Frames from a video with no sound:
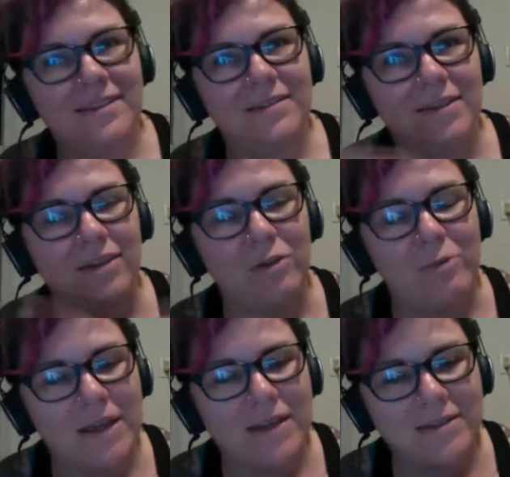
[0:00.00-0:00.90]

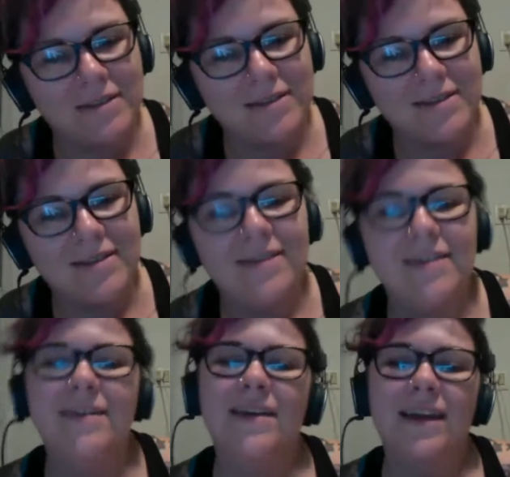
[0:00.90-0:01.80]
humans,
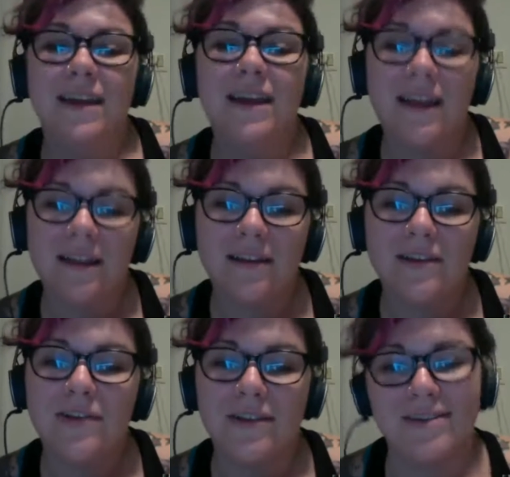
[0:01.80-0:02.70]
in
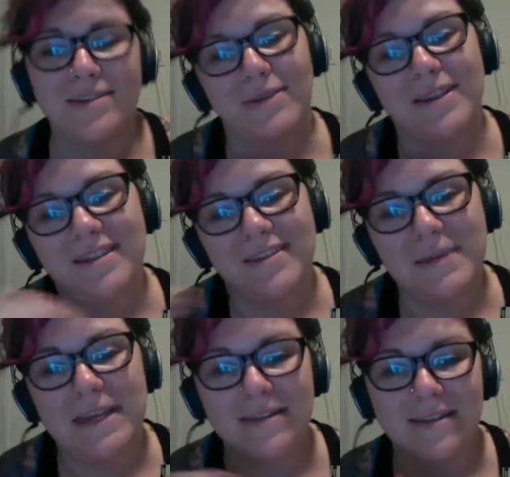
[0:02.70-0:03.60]
English, this is what this
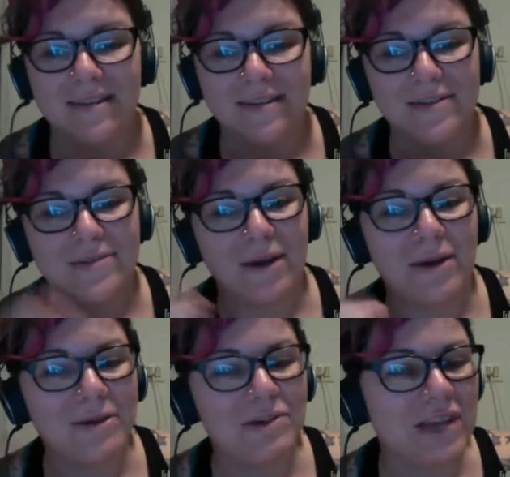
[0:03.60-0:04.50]
means, and this is why
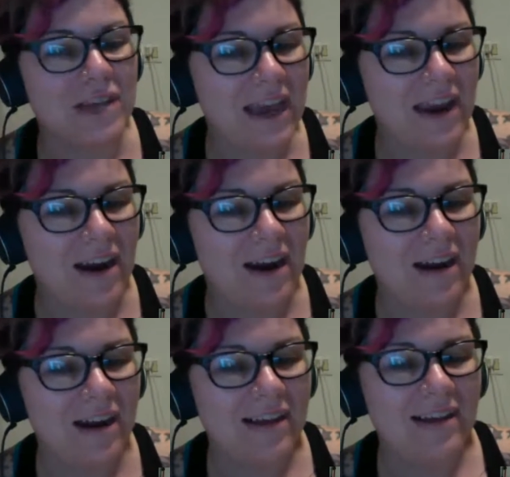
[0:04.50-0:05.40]
we should care.
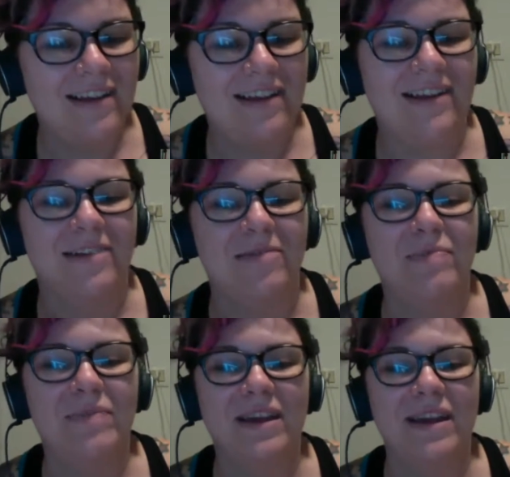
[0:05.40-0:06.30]

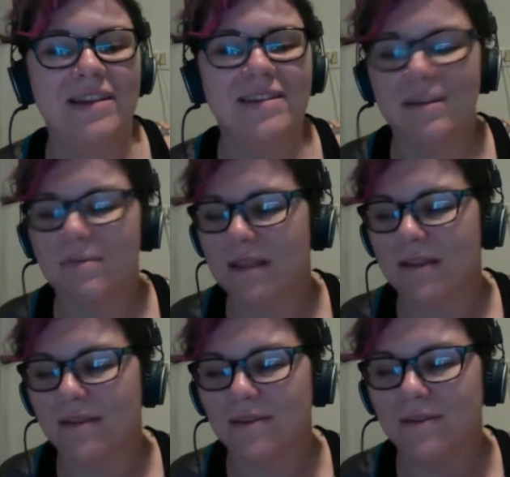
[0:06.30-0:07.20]
Again, something
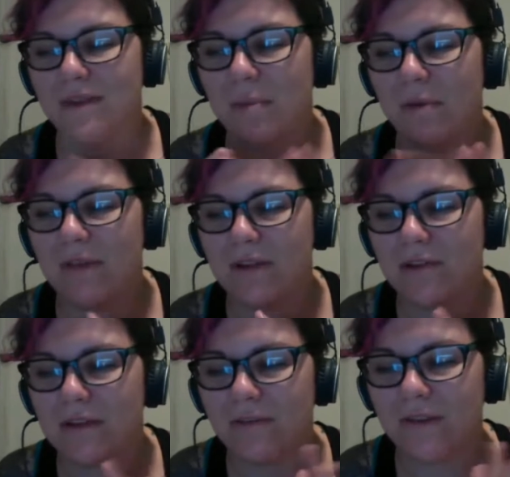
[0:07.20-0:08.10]
the suicide
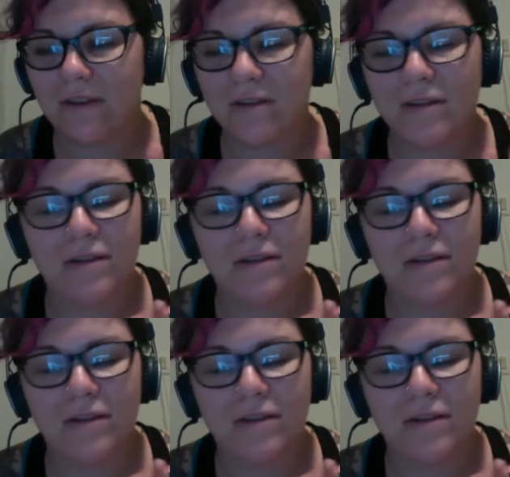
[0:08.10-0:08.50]
prevention field could